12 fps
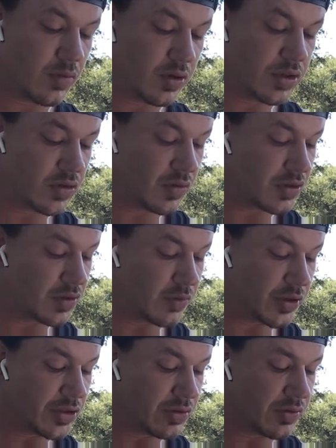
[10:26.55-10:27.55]
The one
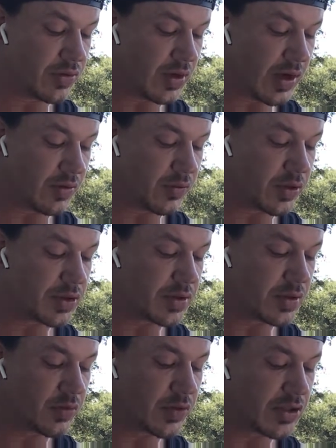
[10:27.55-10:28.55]
source original thought
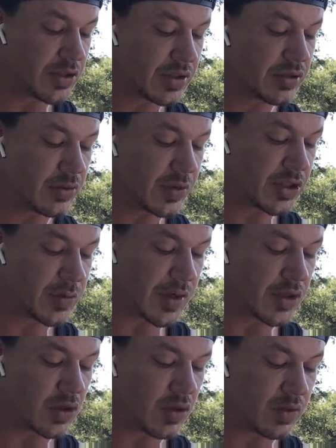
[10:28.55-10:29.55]
wish to
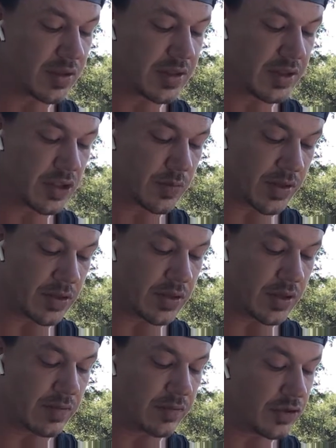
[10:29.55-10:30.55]
express all these
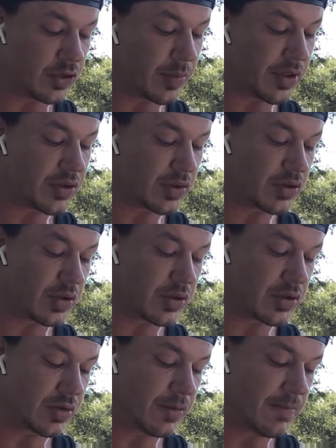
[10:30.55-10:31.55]
expressions of geometric
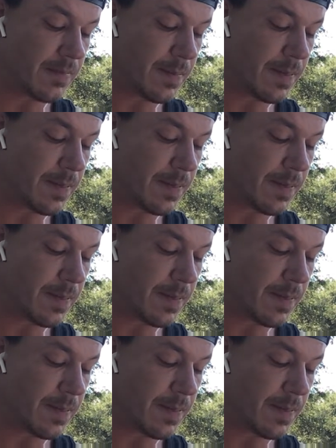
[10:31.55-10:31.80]
structure.